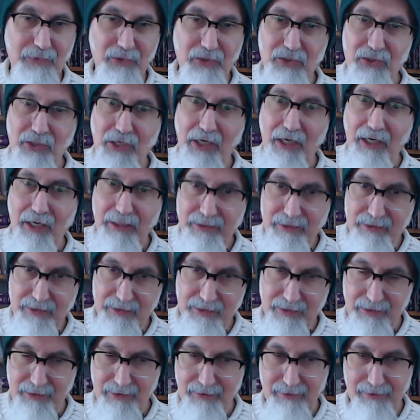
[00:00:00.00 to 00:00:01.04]

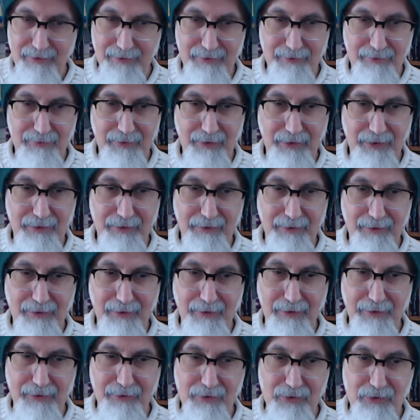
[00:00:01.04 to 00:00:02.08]
tons, right?
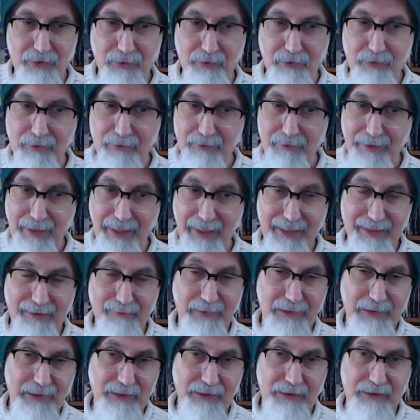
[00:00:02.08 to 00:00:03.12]
So
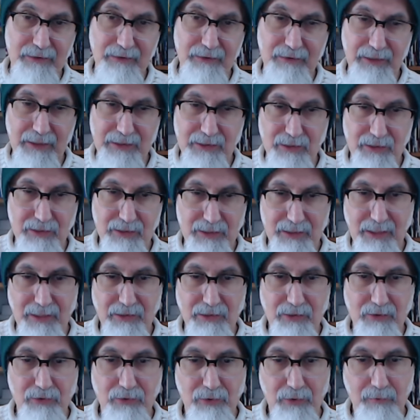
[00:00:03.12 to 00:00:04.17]
anybody that's on
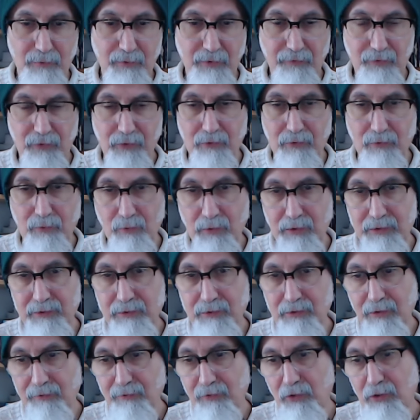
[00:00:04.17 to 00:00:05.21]
CensorTube, if you're
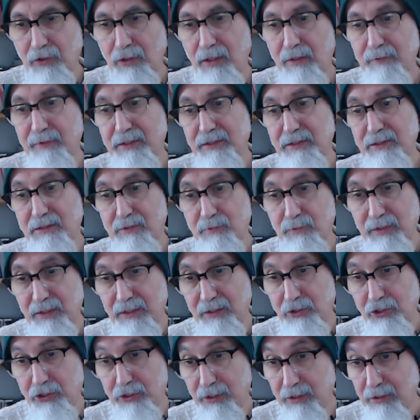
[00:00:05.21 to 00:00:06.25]
wondering if your comment is
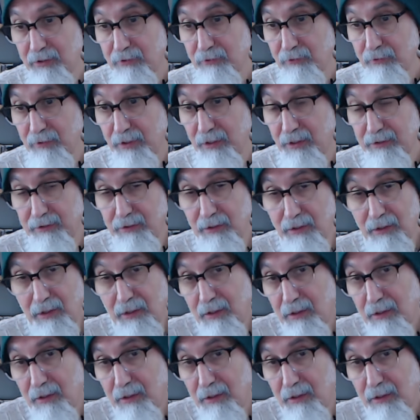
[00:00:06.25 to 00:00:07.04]
being shared or not,